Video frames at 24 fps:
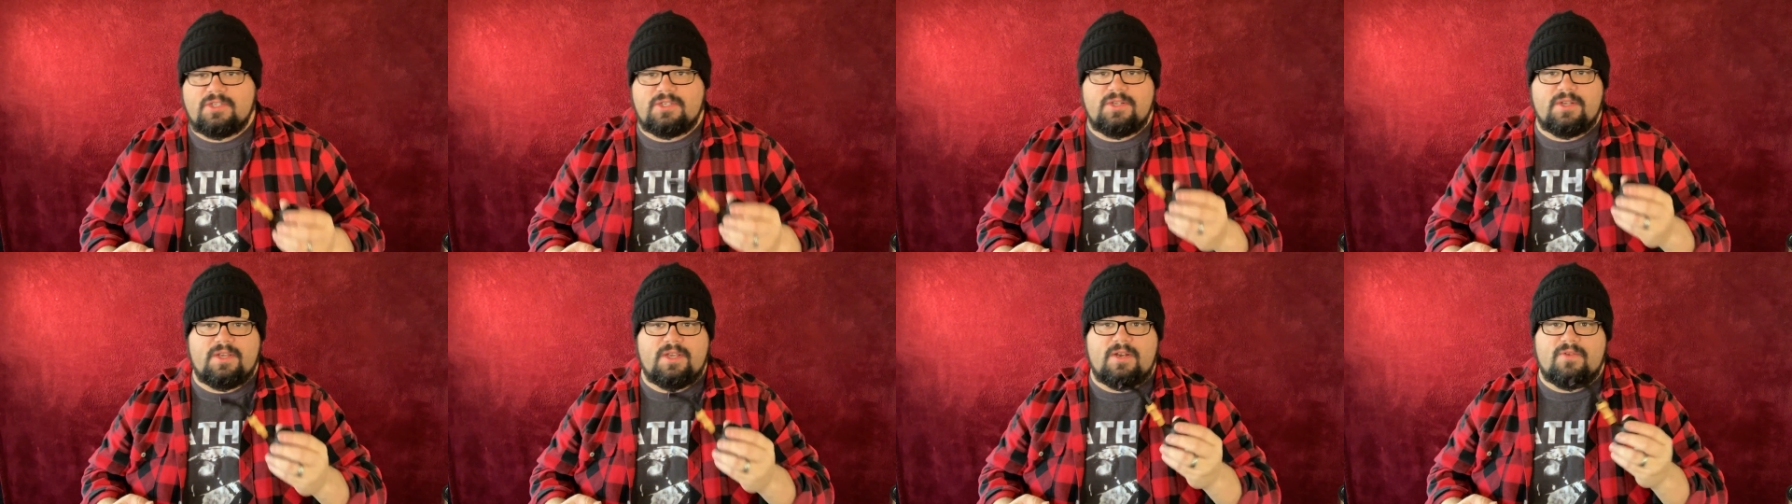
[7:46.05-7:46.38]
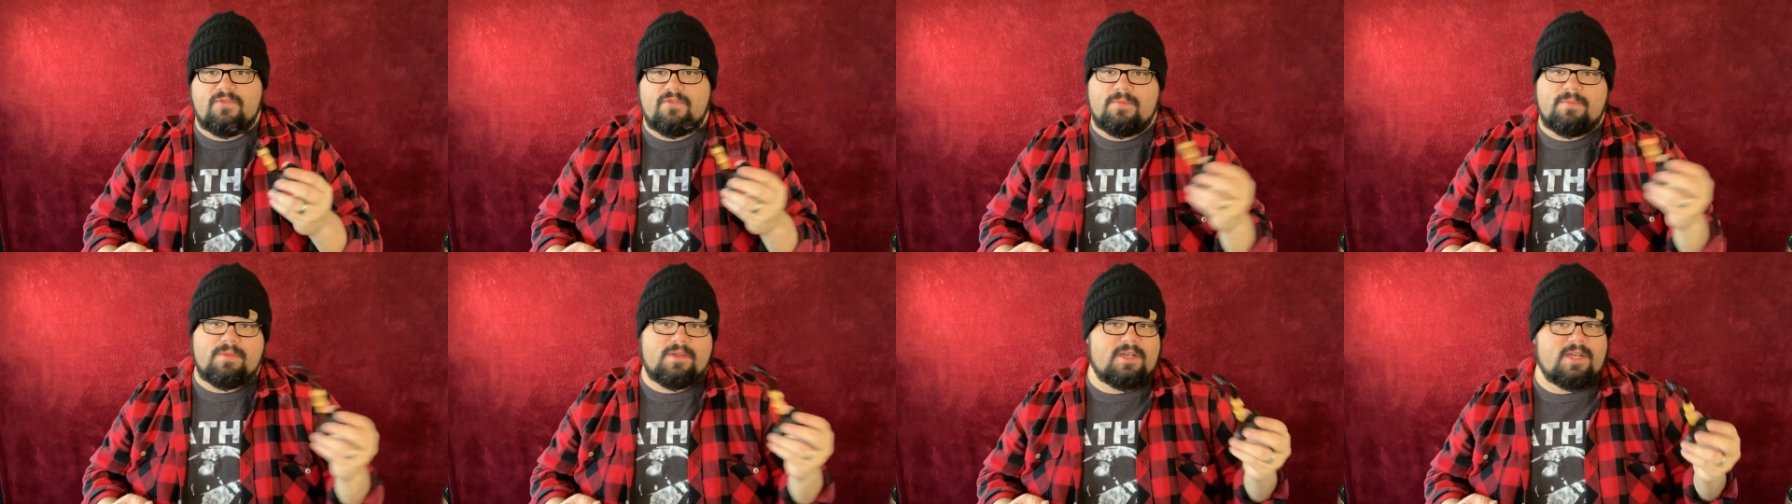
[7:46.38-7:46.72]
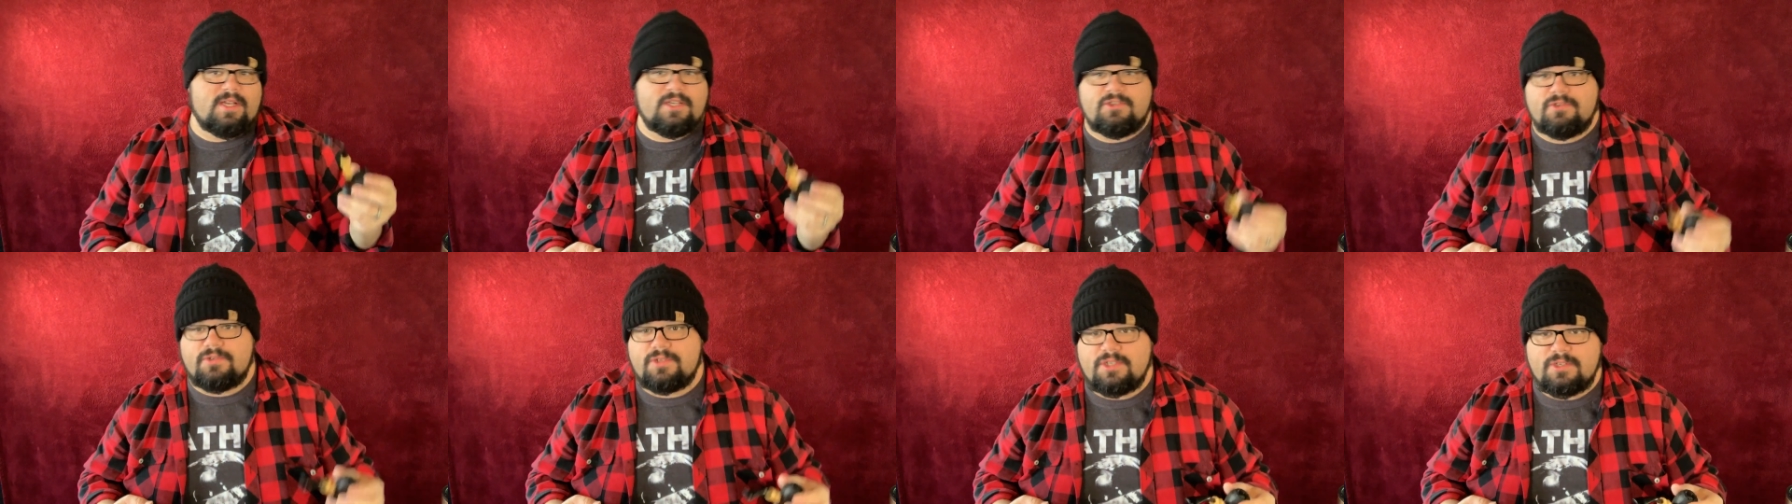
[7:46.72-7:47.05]
you can get it from the
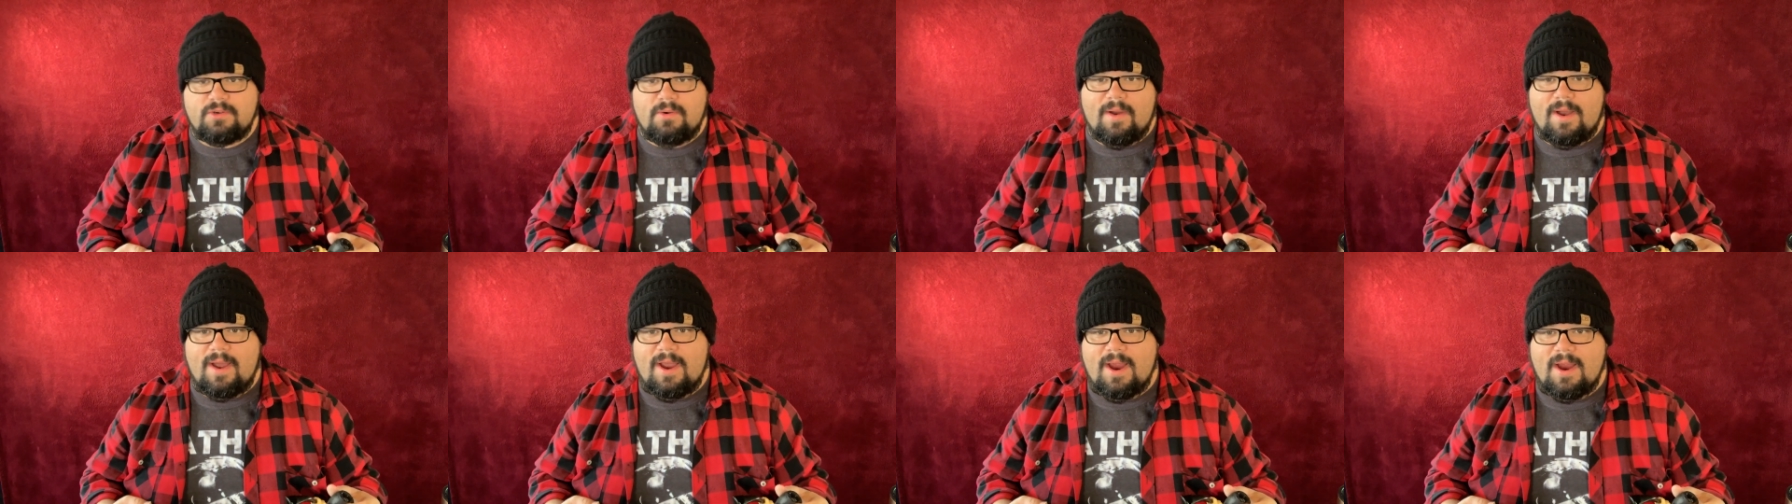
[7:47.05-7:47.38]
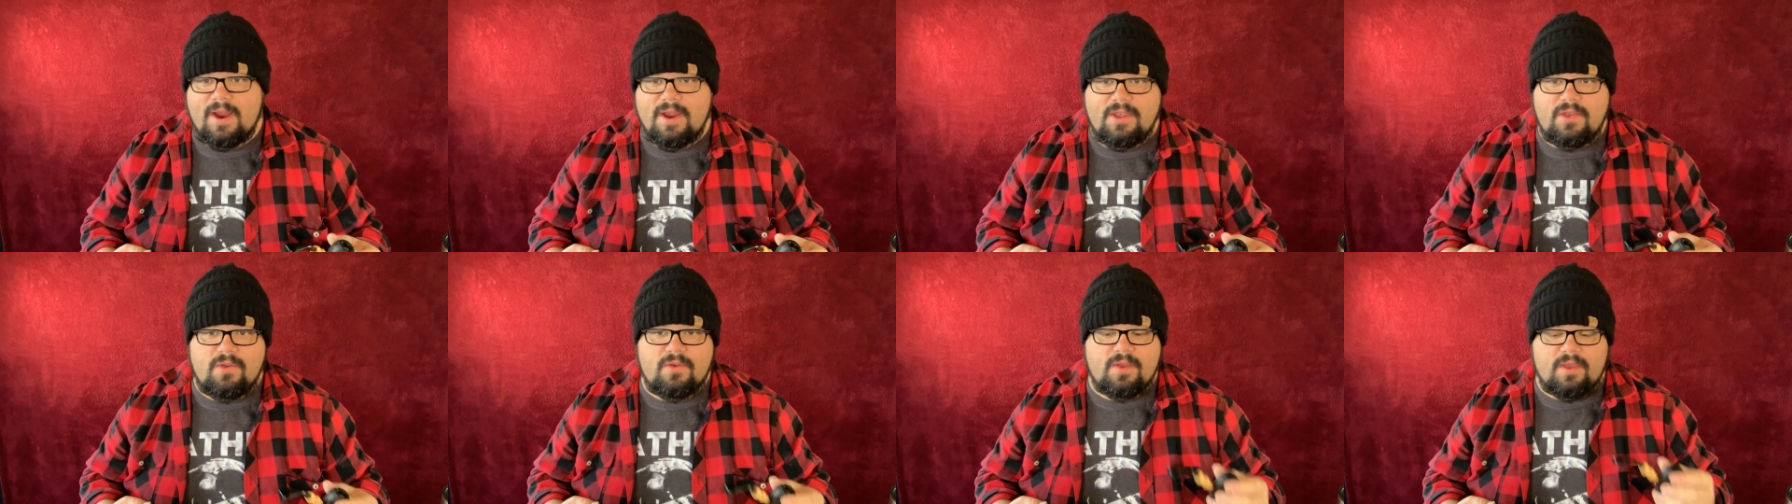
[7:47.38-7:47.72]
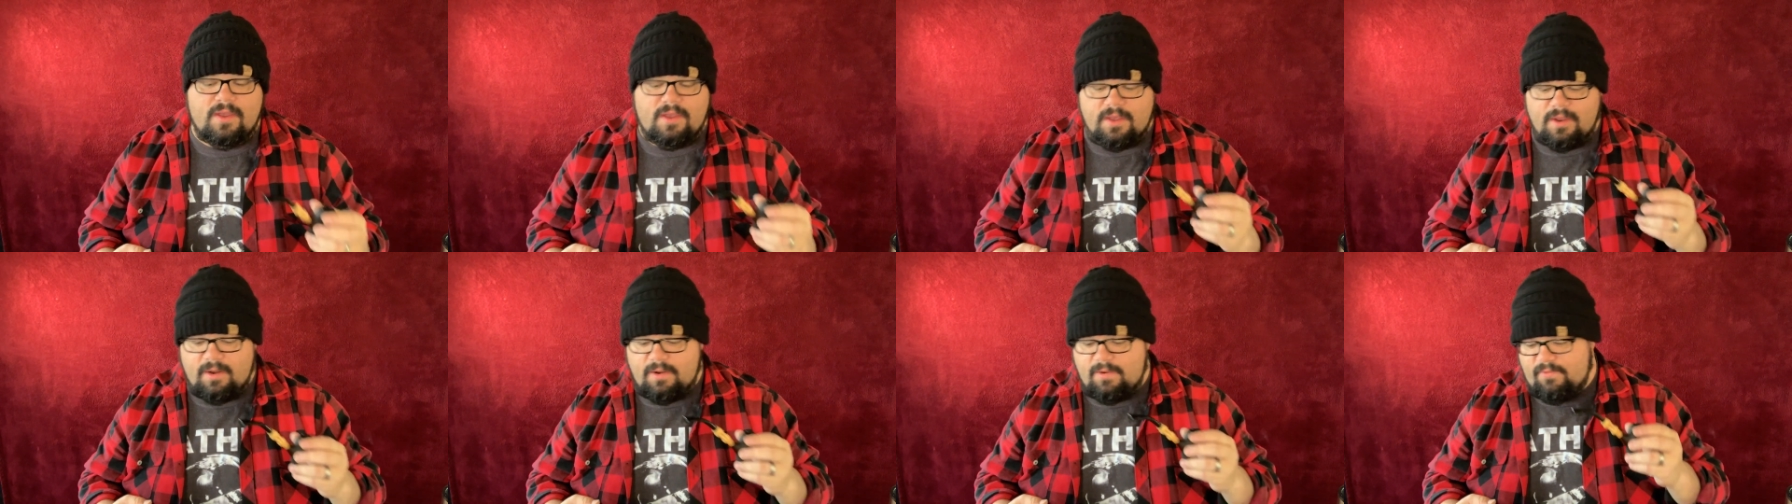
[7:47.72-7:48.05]
Country Squire, you
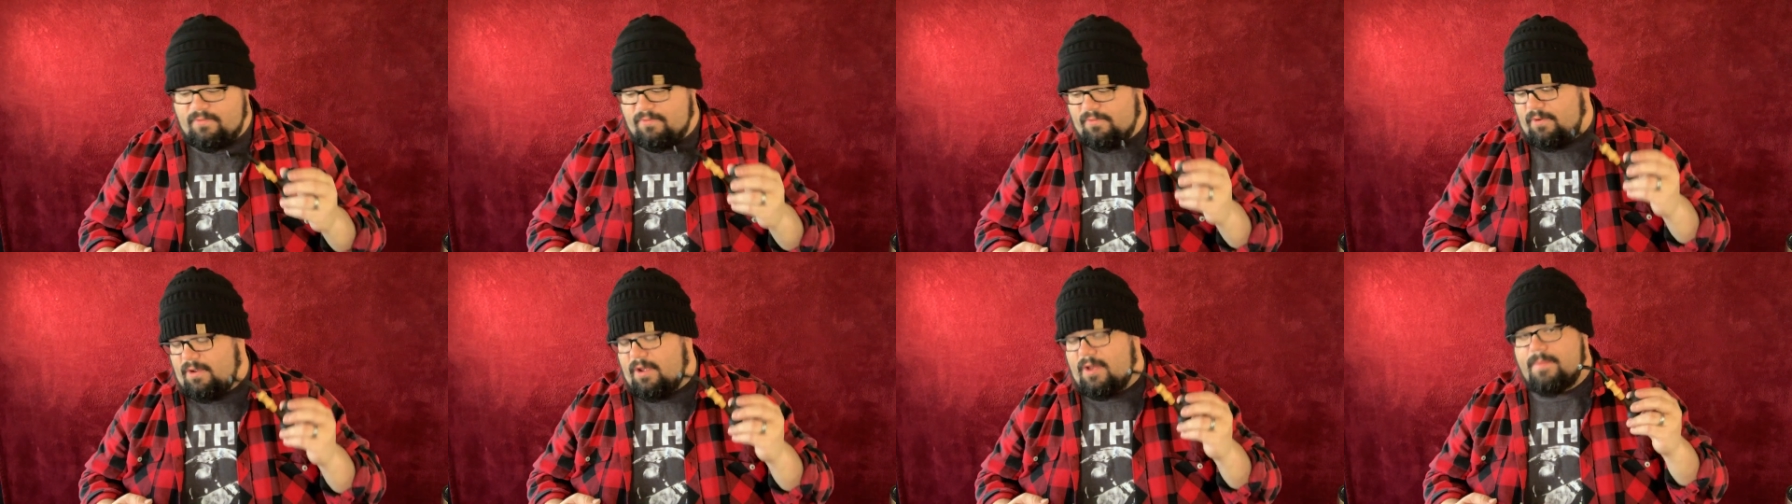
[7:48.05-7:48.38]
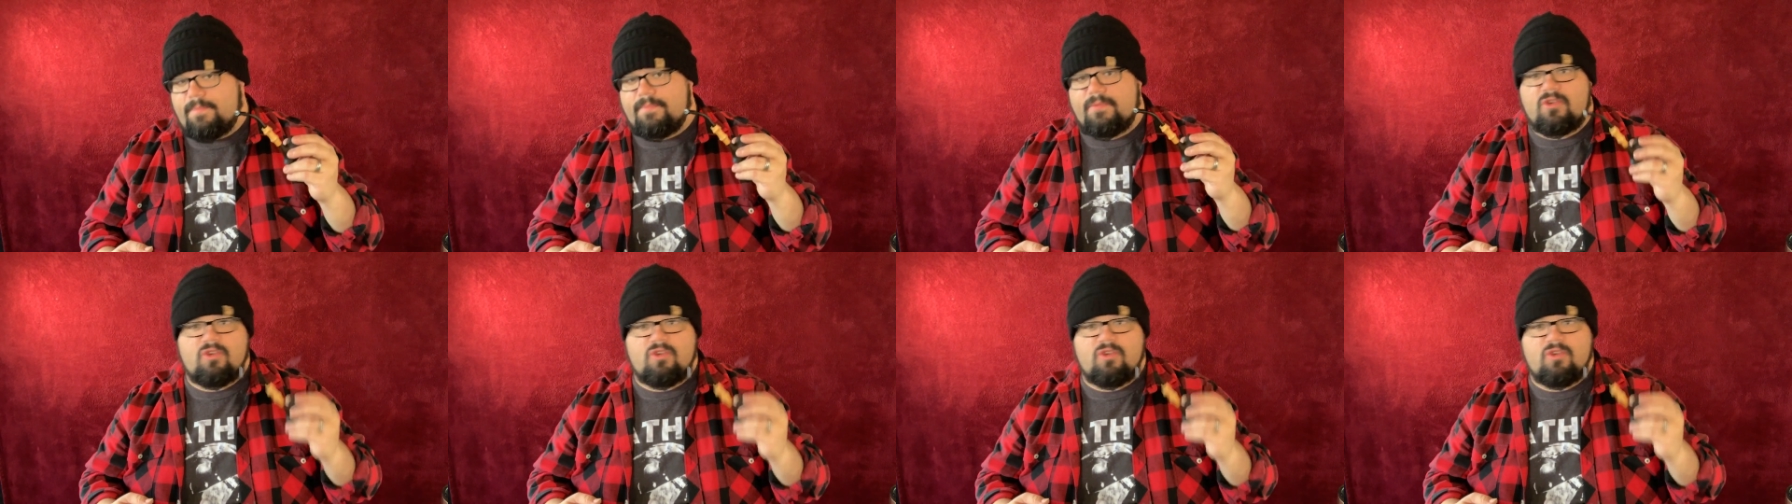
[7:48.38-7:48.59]
can get it from